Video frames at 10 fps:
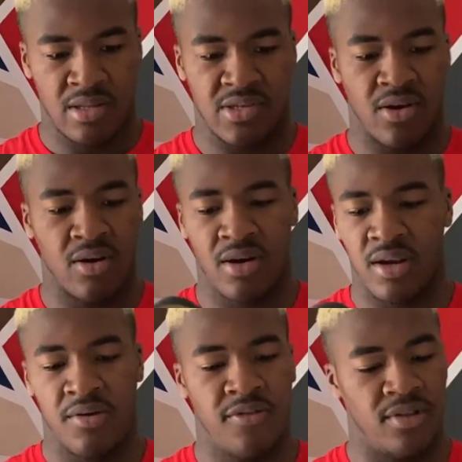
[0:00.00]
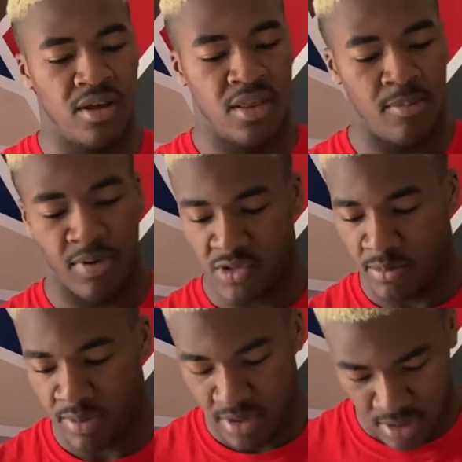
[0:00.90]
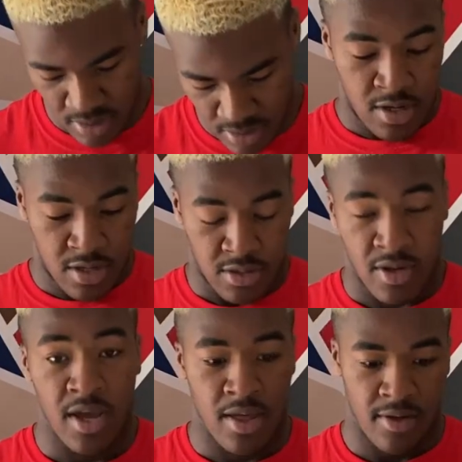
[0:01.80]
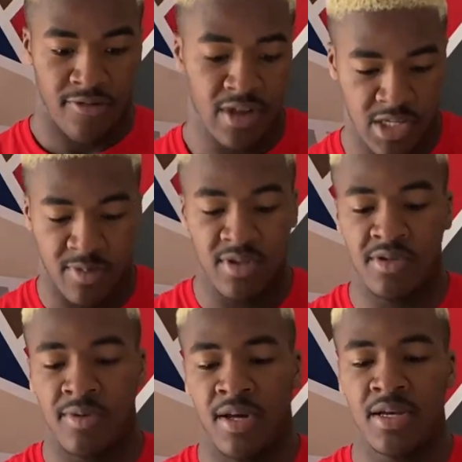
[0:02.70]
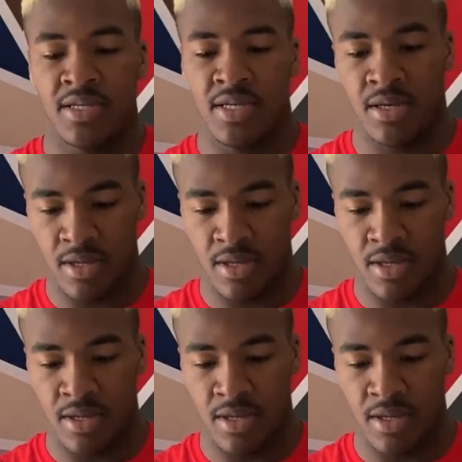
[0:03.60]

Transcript: tongue and everything like that possibly. So yeah, flexibility wise,